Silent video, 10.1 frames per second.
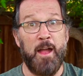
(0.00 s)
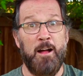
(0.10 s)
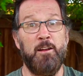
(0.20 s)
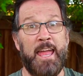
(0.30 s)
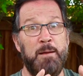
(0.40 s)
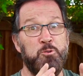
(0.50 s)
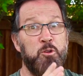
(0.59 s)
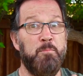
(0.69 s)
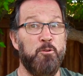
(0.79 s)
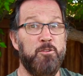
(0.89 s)
out
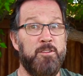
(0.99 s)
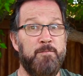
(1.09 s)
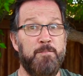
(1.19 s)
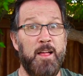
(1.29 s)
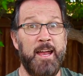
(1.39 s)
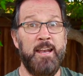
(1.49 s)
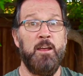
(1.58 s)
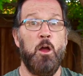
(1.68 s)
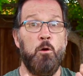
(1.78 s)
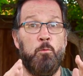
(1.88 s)
capturing birds in flight,
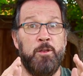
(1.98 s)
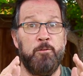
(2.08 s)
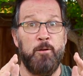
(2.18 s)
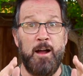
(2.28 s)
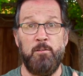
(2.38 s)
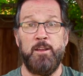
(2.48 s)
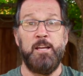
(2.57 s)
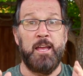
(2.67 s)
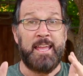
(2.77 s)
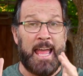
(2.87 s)
when you're out
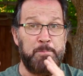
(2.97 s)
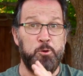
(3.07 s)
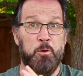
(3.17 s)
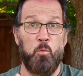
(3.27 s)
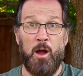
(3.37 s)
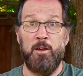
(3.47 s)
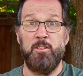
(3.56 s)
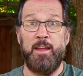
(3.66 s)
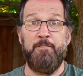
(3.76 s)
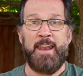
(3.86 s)
capturing wildlife in